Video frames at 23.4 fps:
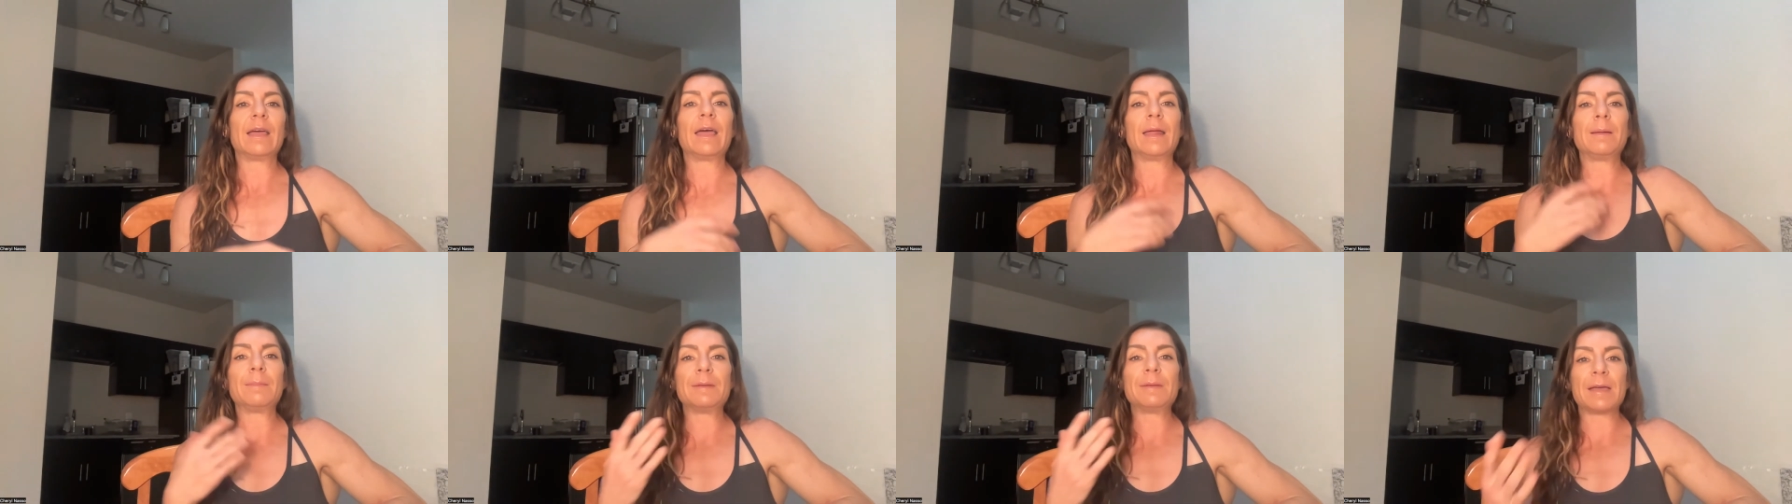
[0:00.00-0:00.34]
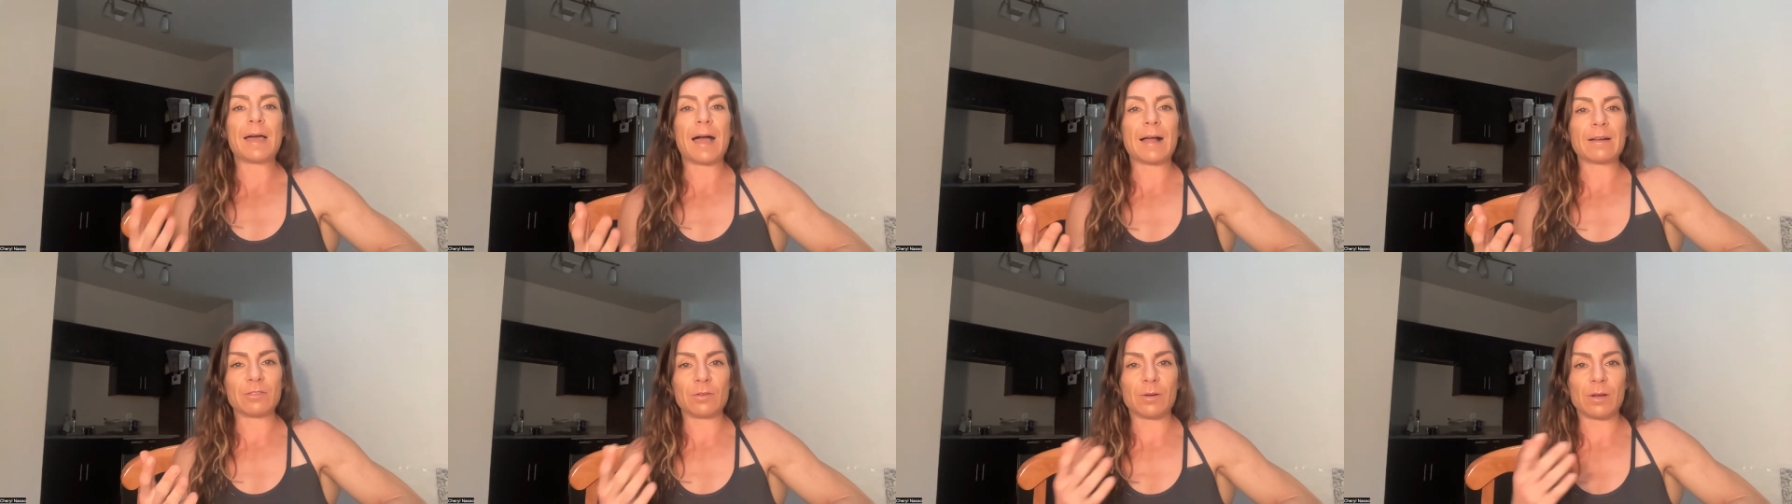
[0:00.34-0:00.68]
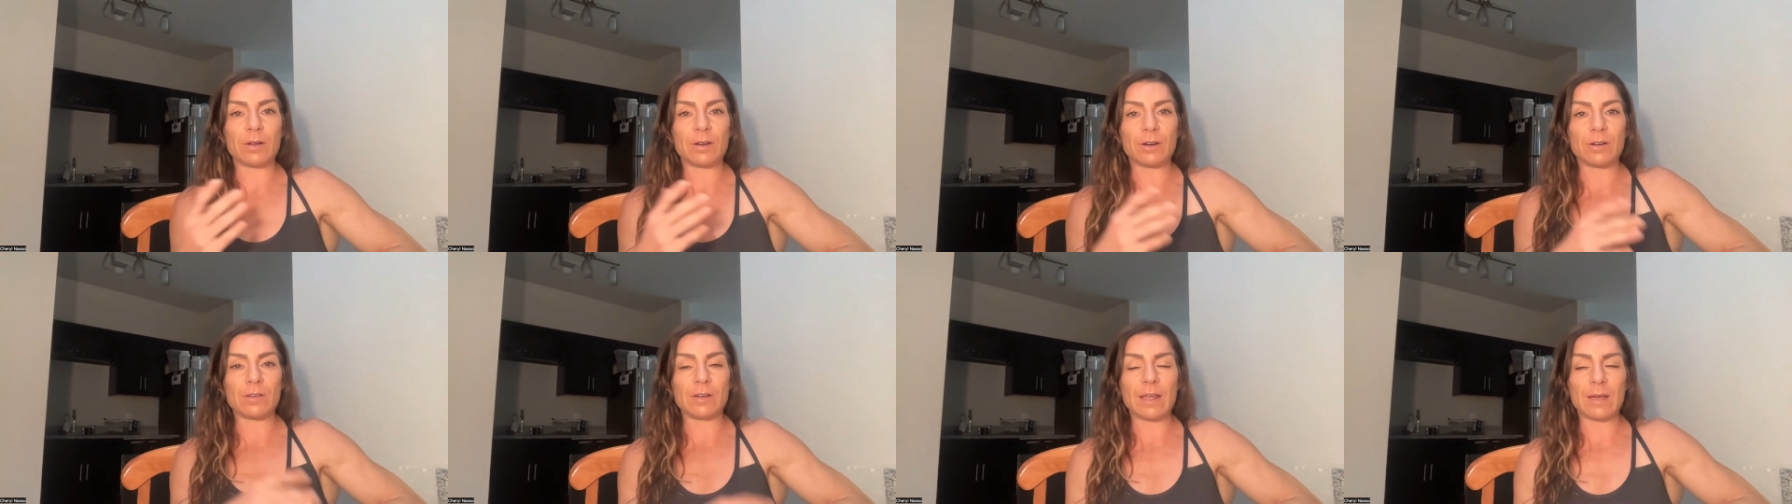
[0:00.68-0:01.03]
and be active
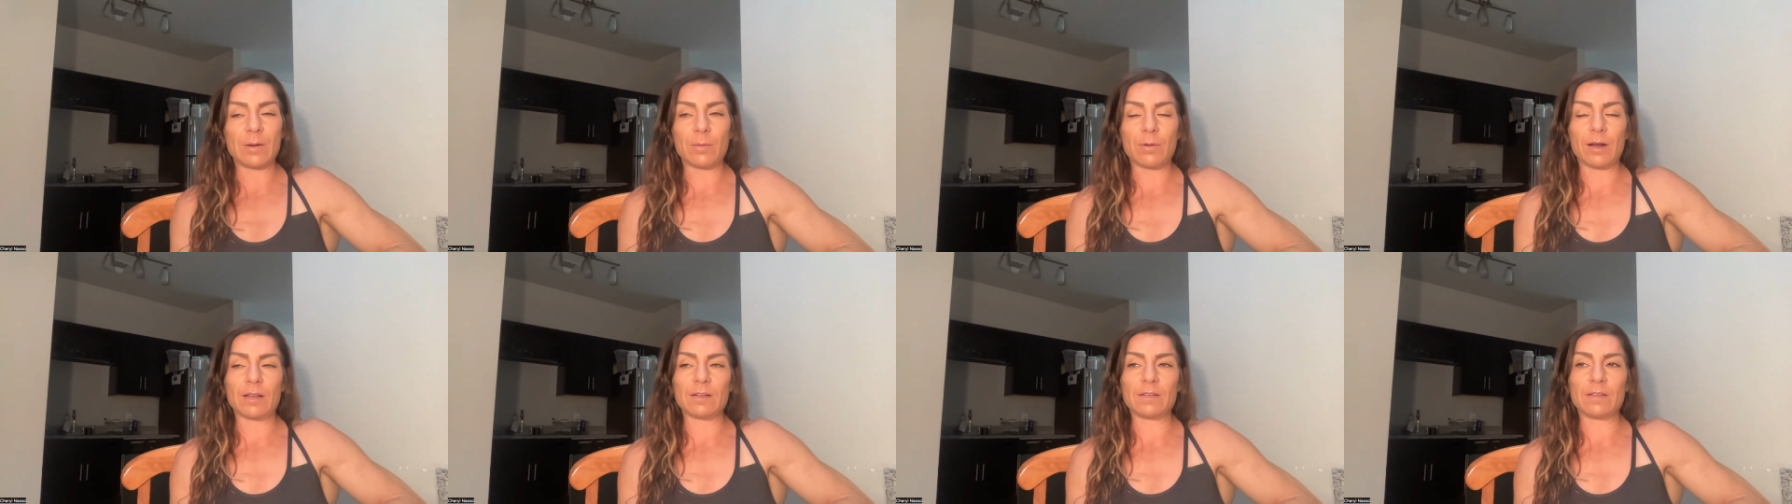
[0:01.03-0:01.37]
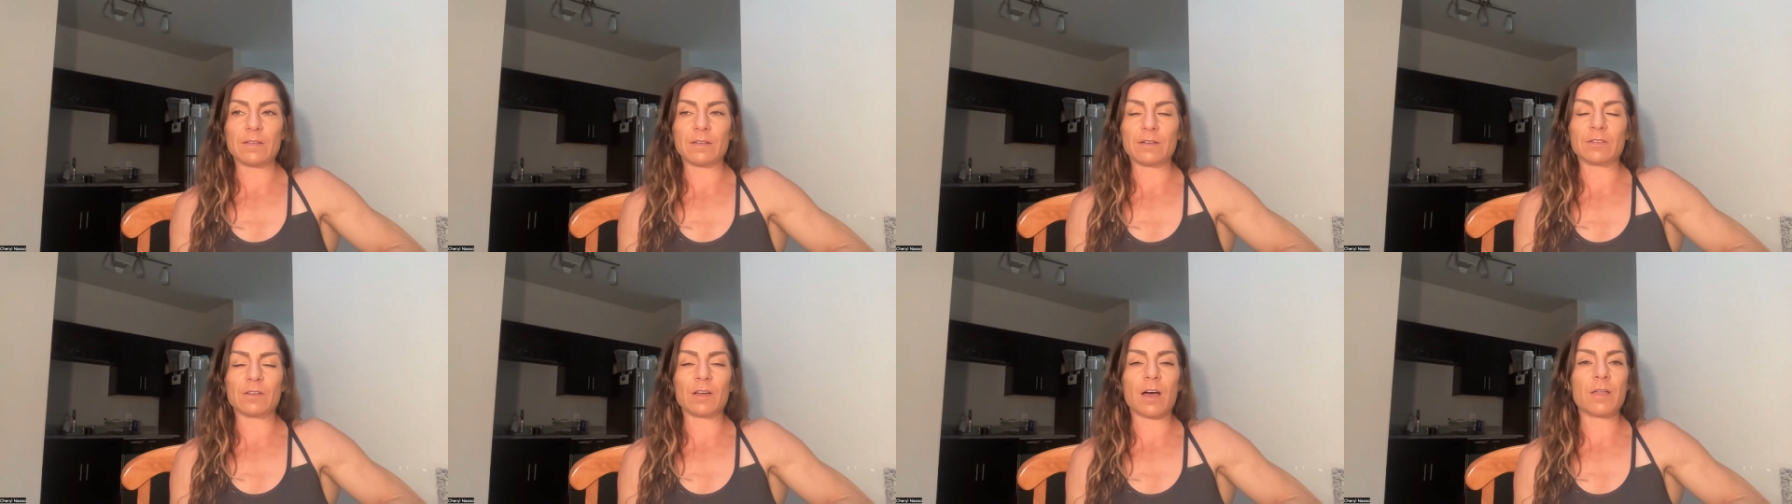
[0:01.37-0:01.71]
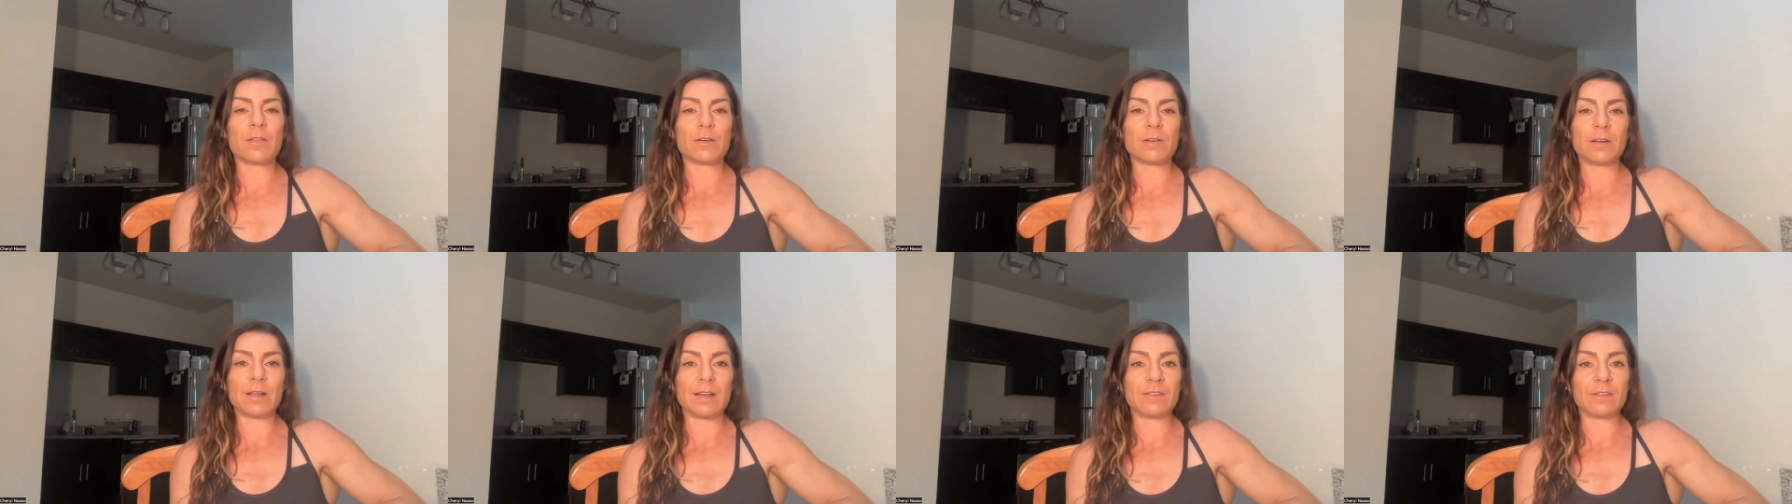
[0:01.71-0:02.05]
throughout your day. Whereas there's
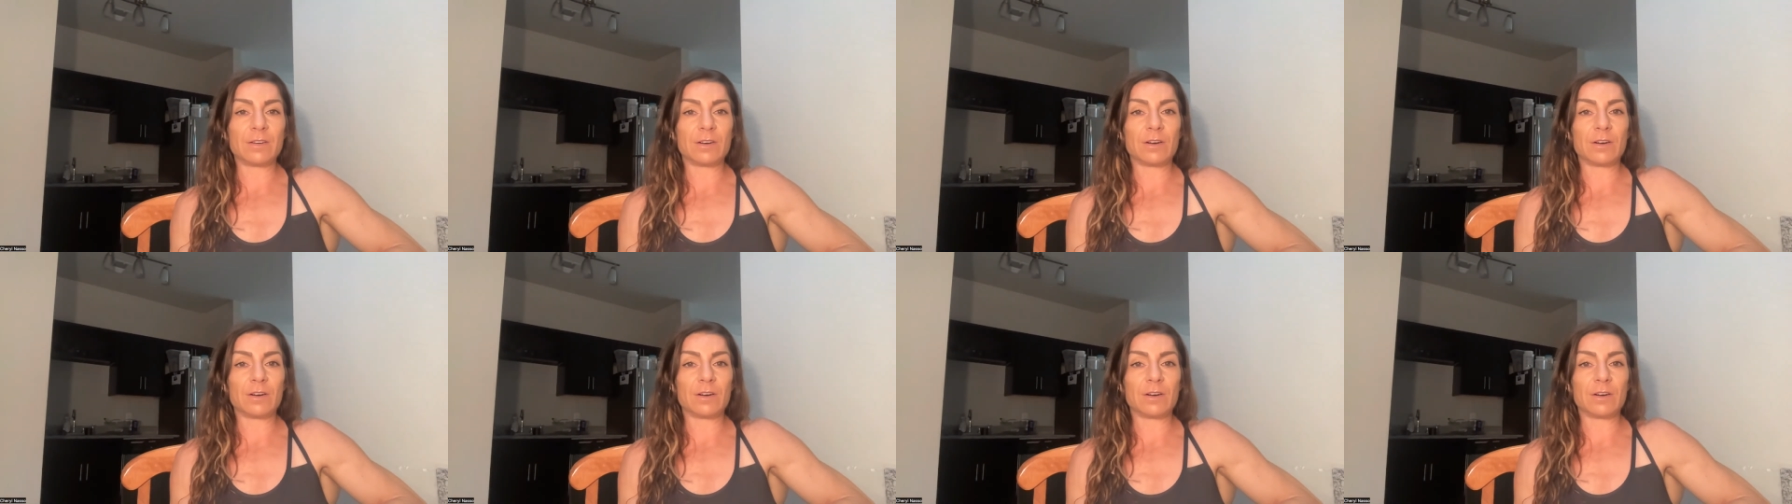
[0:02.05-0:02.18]
other days